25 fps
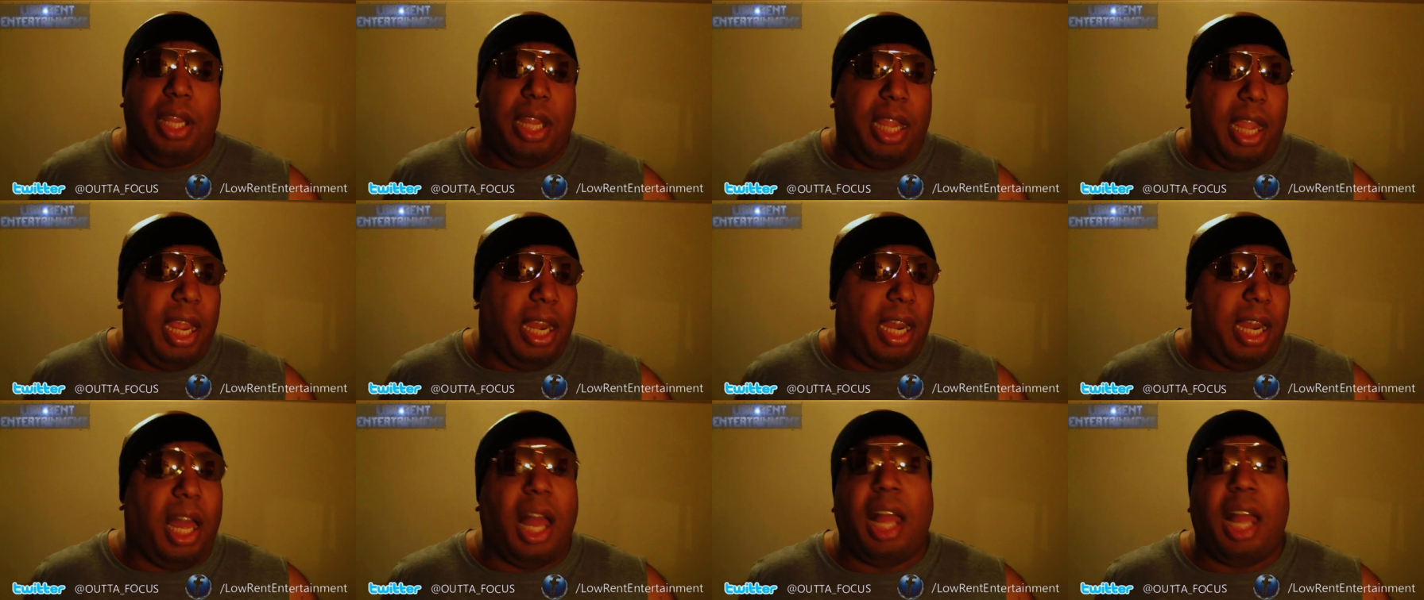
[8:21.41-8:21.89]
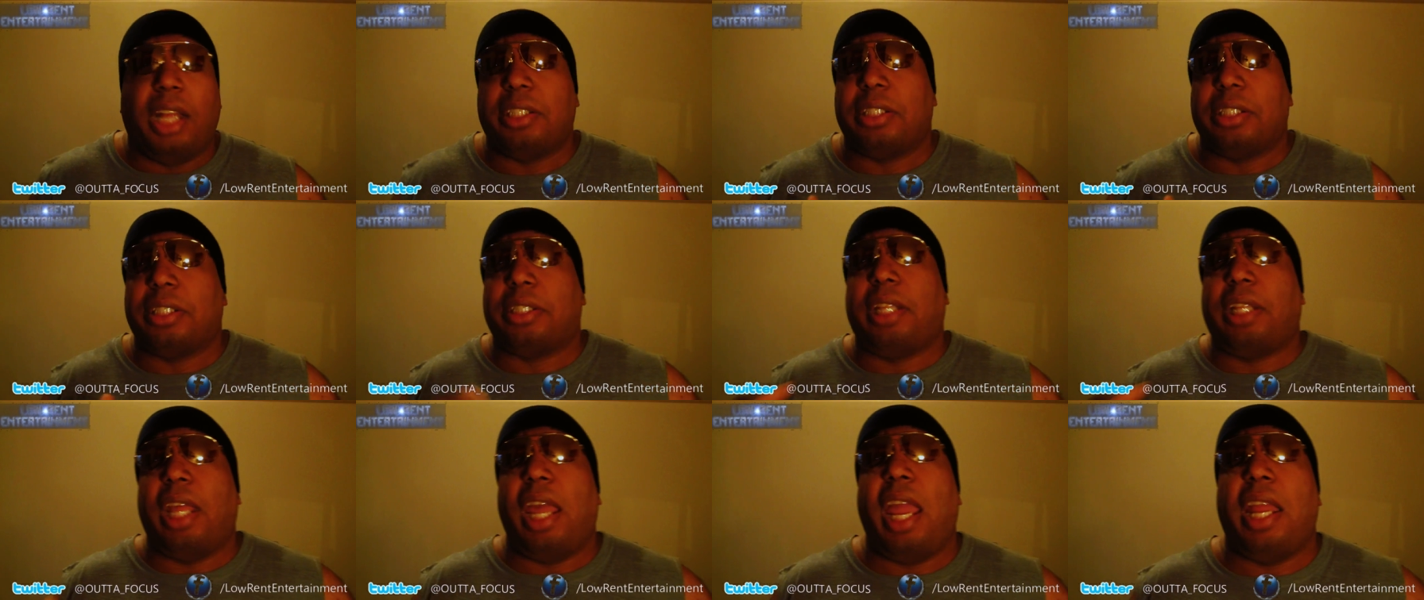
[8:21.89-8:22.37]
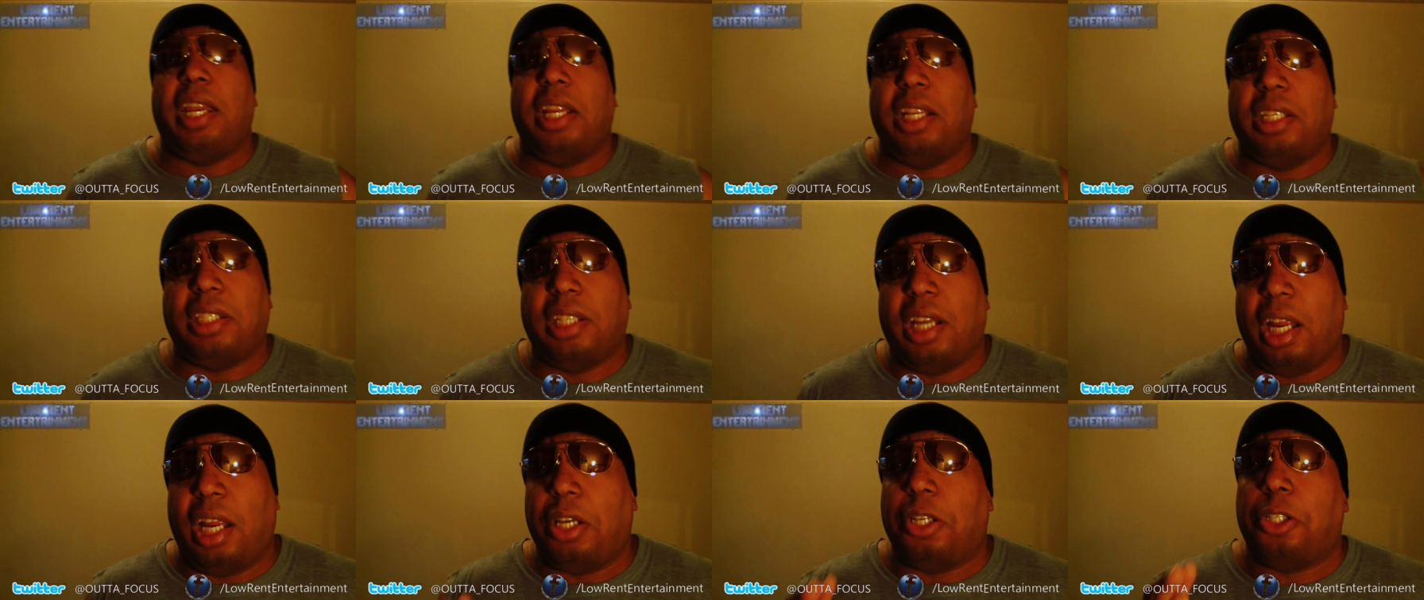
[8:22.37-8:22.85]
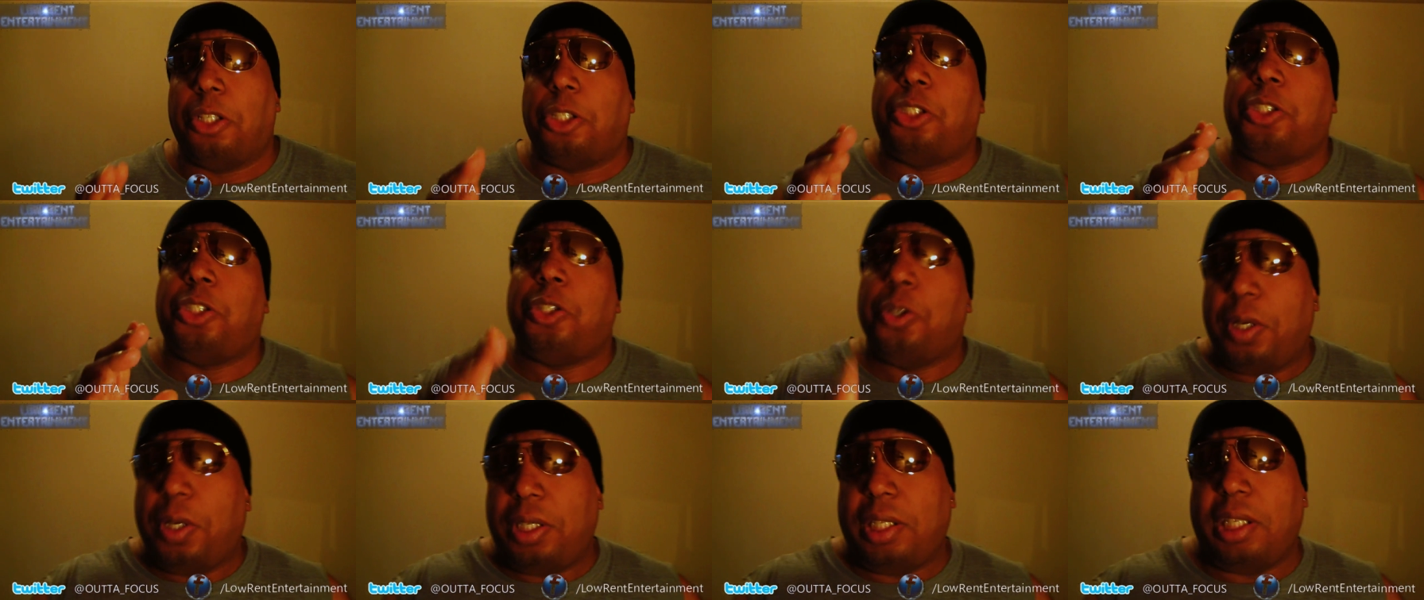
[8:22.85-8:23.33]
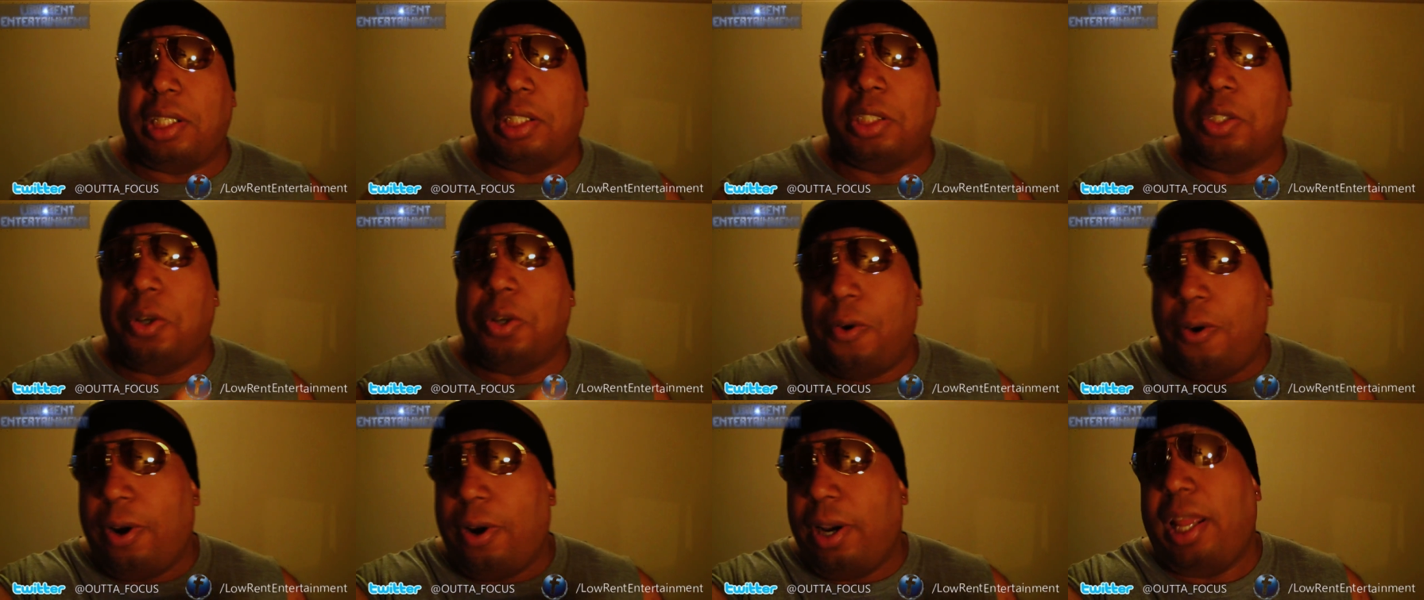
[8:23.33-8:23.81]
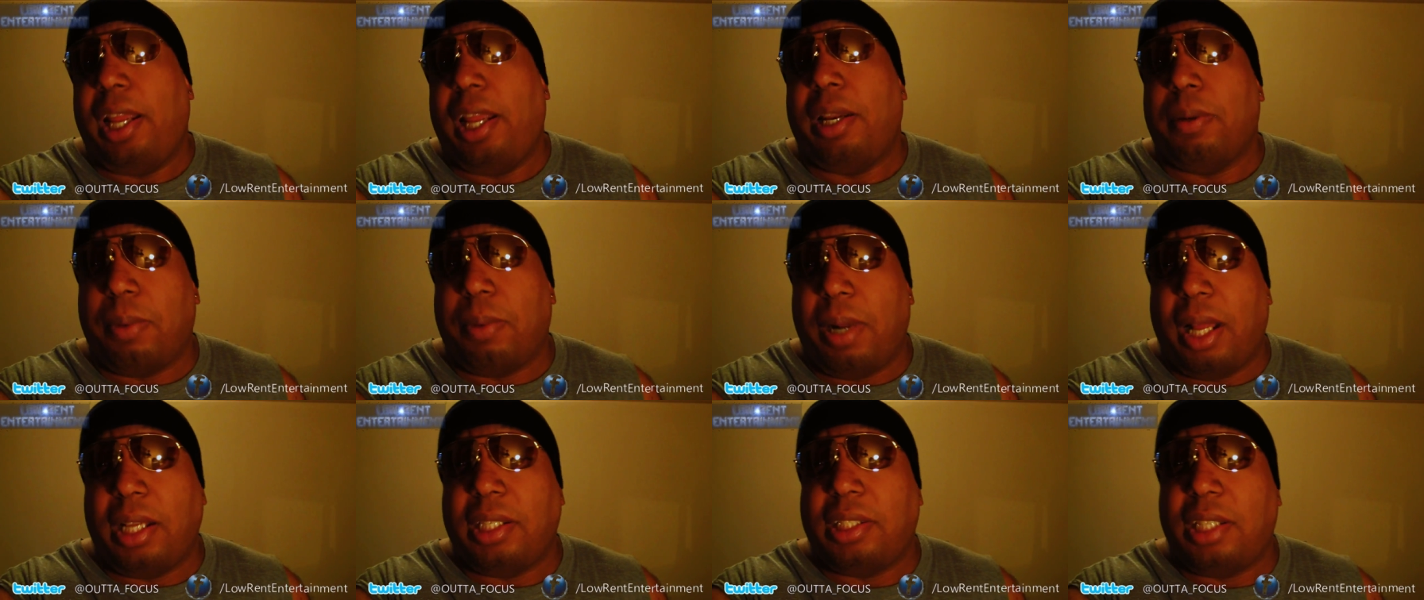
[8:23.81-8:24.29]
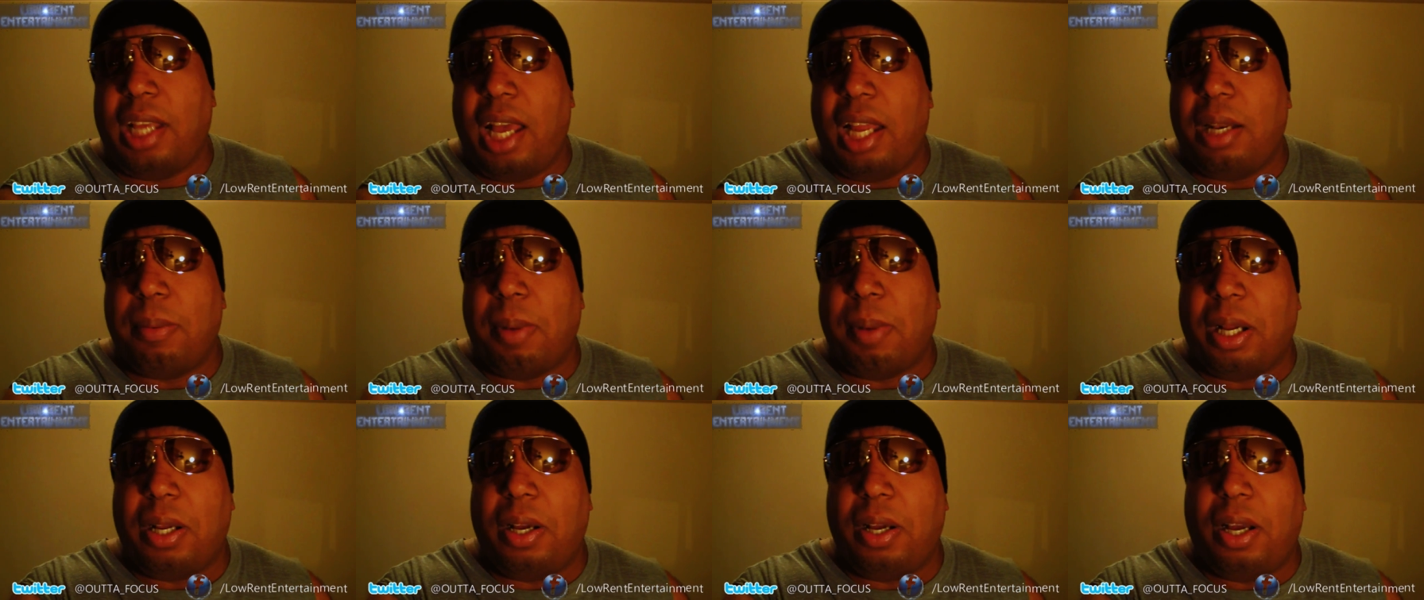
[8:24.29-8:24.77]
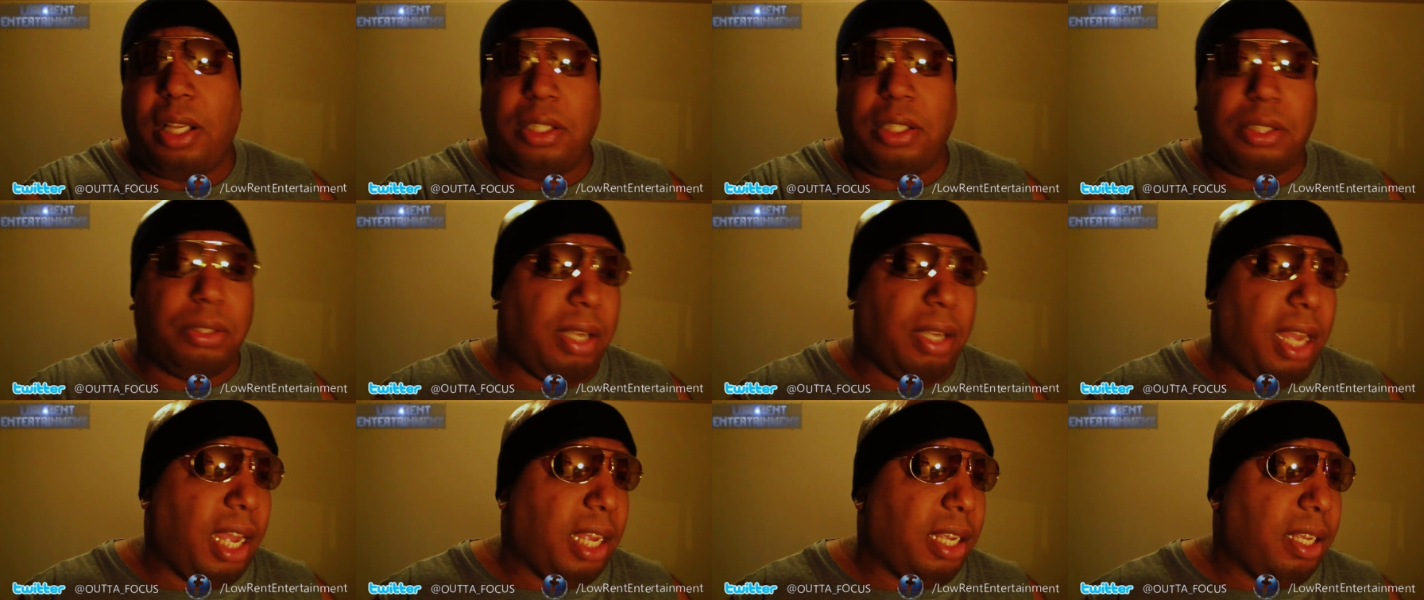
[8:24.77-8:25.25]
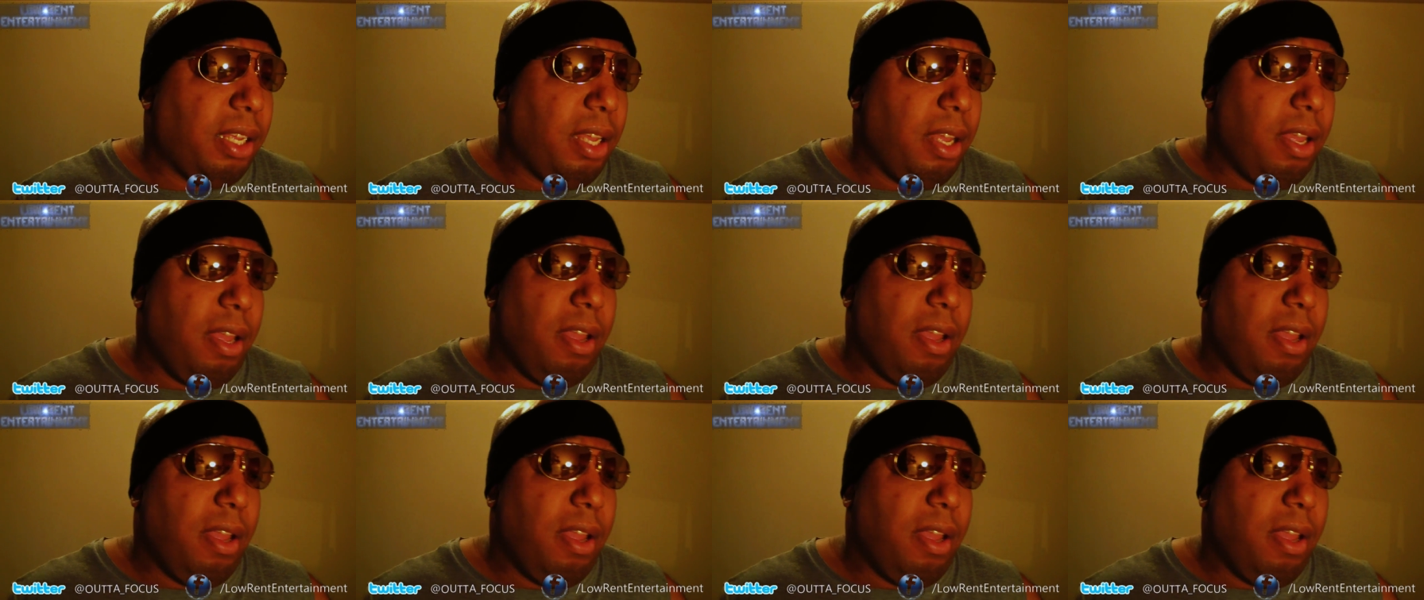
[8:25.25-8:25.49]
and I understand this and I understood this going in when I signed my contract,